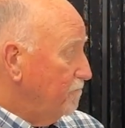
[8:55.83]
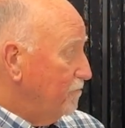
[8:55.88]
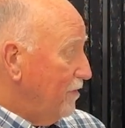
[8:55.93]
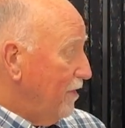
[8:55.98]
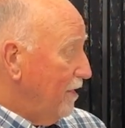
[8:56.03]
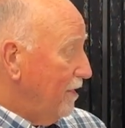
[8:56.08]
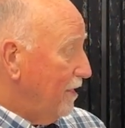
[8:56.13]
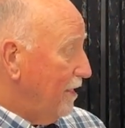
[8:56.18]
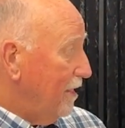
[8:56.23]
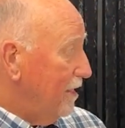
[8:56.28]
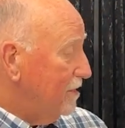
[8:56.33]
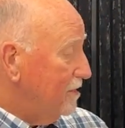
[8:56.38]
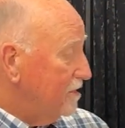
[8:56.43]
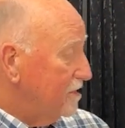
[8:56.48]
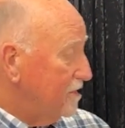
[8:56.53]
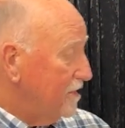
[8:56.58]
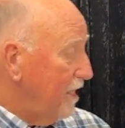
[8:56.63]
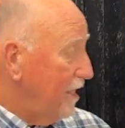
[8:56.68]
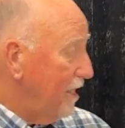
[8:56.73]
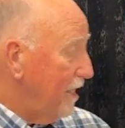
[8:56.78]
And again, to
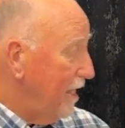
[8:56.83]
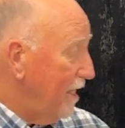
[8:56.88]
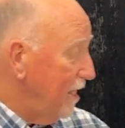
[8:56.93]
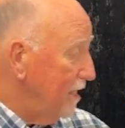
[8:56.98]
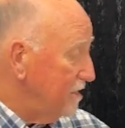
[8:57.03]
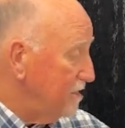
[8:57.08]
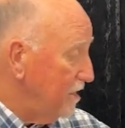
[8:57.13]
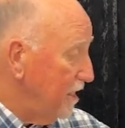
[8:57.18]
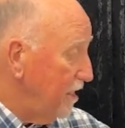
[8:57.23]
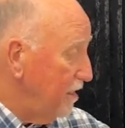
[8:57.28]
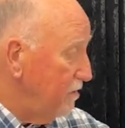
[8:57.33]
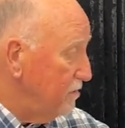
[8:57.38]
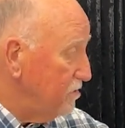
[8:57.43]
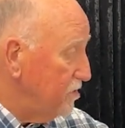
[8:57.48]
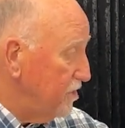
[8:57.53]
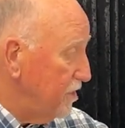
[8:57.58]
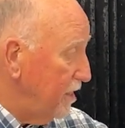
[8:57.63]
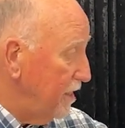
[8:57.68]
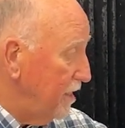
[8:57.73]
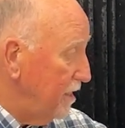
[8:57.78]
say age, he or
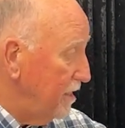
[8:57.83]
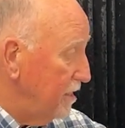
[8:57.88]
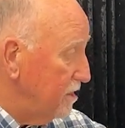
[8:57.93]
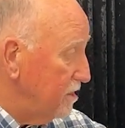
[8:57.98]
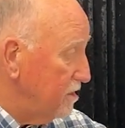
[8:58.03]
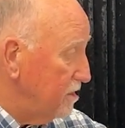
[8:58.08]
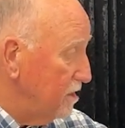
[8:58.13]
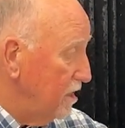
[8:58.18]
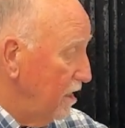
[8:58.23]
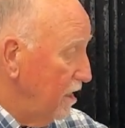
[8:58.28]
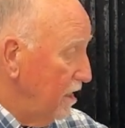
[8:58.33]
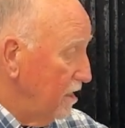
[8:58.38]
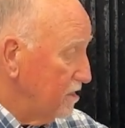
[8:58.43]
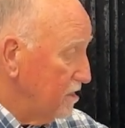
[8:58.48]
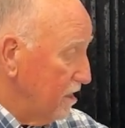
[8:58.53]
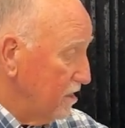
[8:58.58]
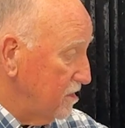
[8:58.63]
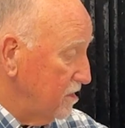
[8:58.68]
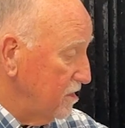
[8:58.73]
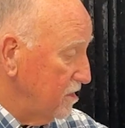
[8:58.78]
she is
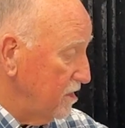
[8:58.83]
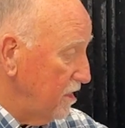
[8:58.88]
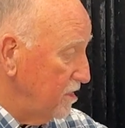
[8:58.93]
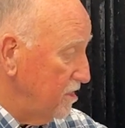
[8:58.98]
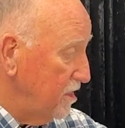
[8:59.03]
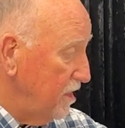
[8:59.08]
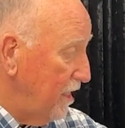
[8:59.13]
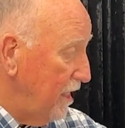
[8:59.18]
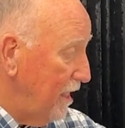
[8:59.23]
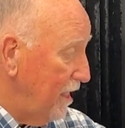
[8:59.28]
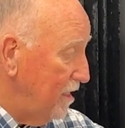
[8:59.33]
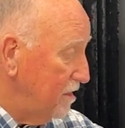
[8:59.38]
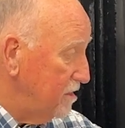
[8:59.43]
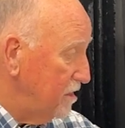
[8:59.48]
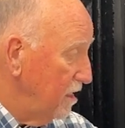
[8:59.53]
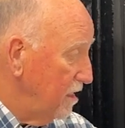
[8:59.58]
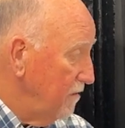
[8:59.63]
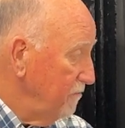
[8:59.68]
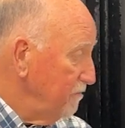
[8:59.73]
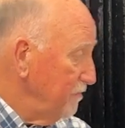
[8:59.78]
such and such an age.
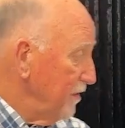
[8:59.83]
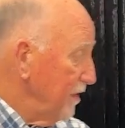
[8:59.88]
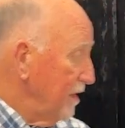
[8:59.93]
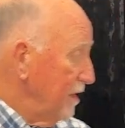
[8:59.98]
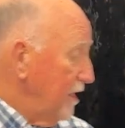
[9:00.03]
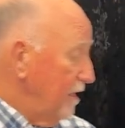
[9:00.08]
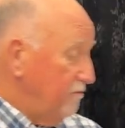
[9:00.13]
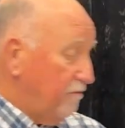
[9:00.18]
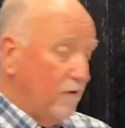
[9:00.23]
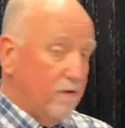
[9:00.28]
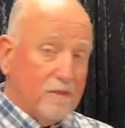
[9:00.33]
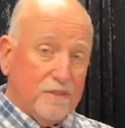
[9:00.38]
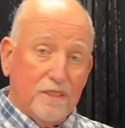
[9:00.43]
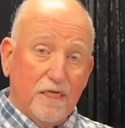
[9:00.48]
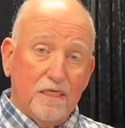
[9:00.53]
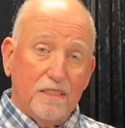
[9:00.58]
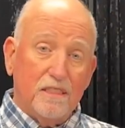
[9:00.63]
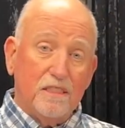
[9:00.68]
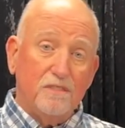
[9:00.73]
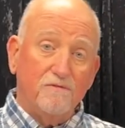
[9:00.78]
If I want to say
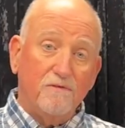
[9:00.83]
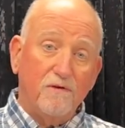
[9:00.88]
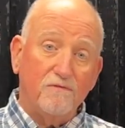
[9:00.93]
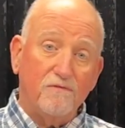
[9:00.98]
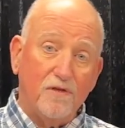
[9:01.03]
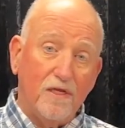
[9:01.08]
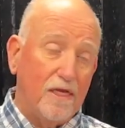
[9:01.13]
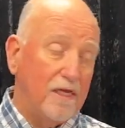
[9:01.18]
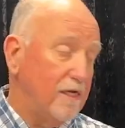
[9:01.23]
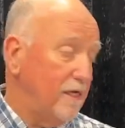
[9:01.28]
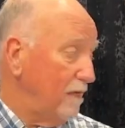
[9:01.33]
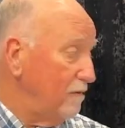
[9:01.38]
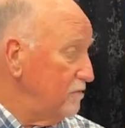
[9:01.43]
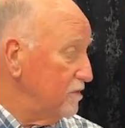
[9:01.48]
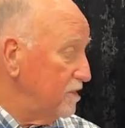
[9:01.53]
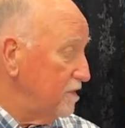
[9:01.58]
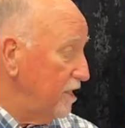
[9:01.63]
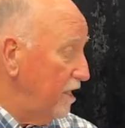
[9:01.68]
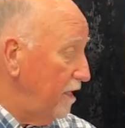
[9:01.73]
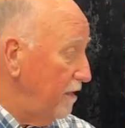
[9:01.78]
she's 15, I would
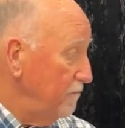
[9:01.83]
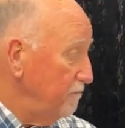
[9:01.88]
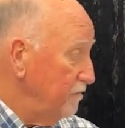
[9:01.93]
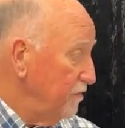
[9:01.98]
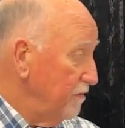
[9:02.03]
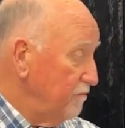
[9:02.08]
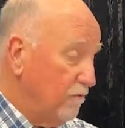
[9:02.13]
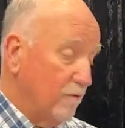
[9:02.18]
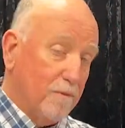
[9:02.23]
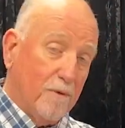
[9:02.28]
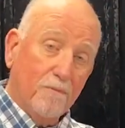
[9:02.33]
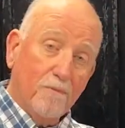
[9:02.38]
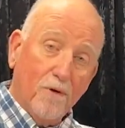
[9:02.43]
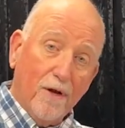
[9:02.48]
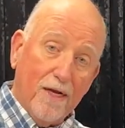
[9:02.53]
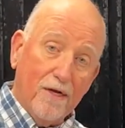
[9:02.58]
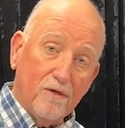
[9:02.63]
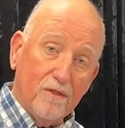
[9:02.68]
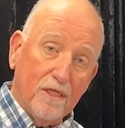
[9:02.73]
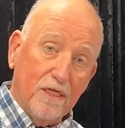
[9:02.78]
say, from a
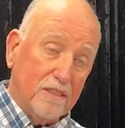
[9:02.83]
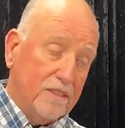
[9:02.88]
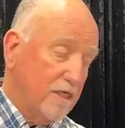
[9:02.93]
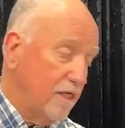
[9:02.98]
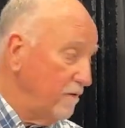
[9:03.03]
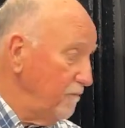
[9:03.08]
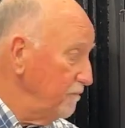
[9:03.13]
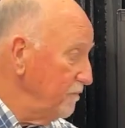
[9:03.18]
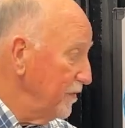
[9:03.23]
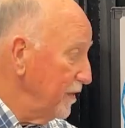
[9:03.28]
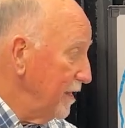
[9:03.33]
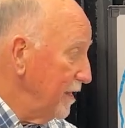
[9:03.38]
prior lesson,